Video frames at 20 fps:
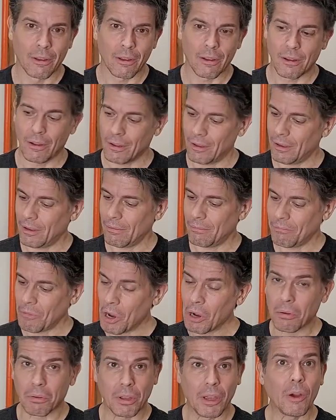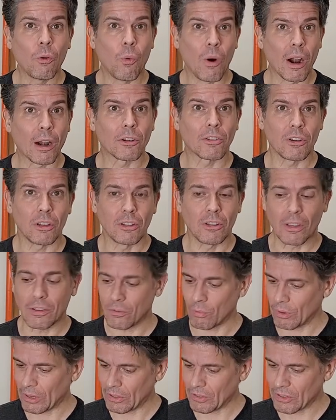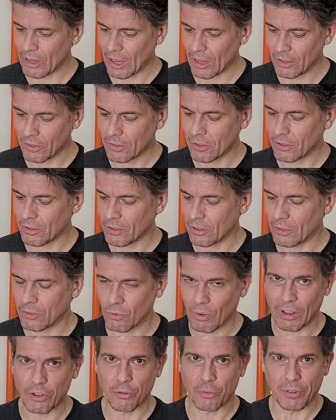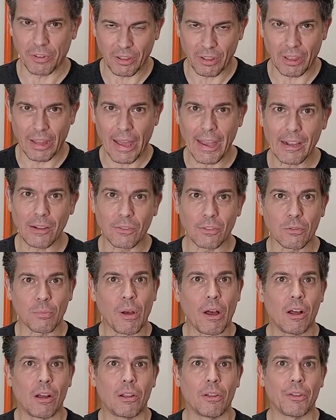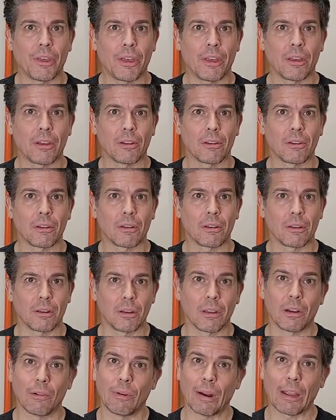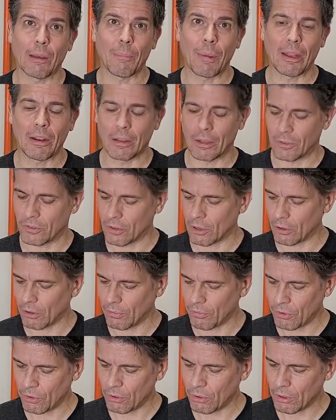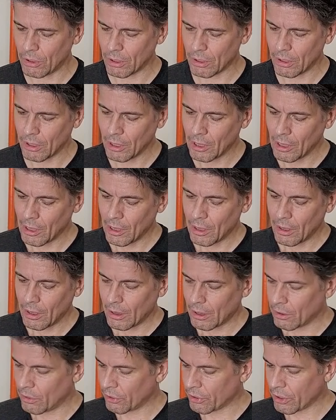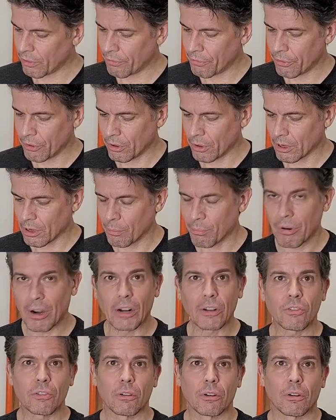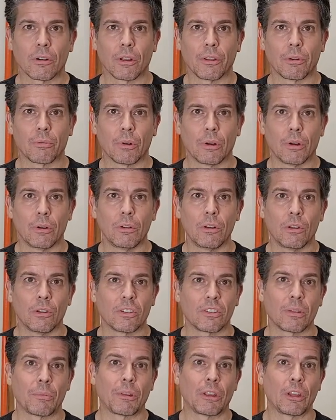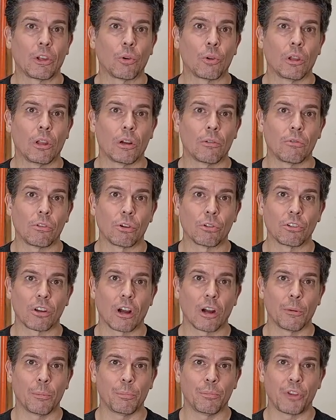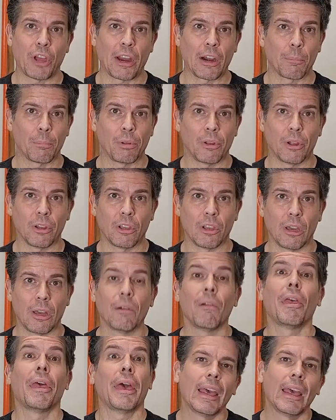um, no, it worked. It does what it says. It's, it's resolute, light, small, and uh, I'm going to recommend it. So if you uh, are looking for a compressor on the road, you have something to go along with your tire plug kit.